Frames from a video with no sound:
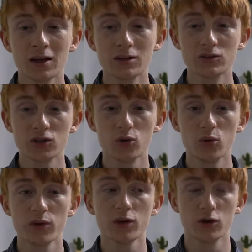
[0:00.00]
So
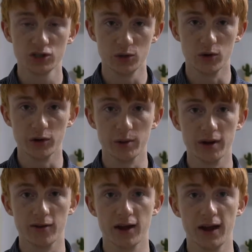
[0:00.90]
with a Goshiwon, on the
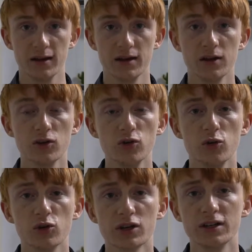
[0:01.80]
other hand, you
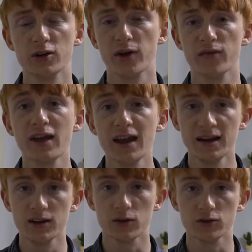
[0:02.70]
usually don't have
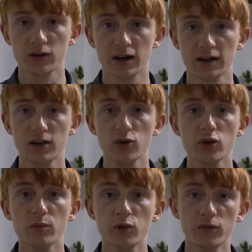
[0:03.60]
any contract and you
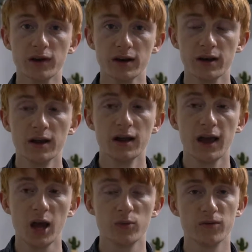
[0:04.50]
can move in,
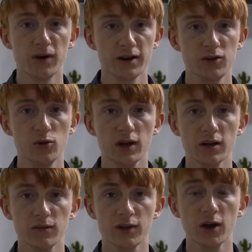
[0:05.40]
and provided you
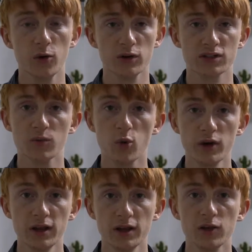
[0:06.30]
give the owner some
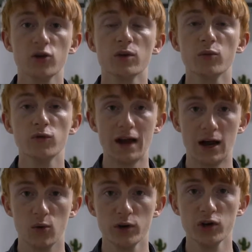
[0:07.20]
warning, you can move
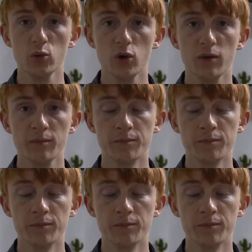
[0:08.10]
out when you want.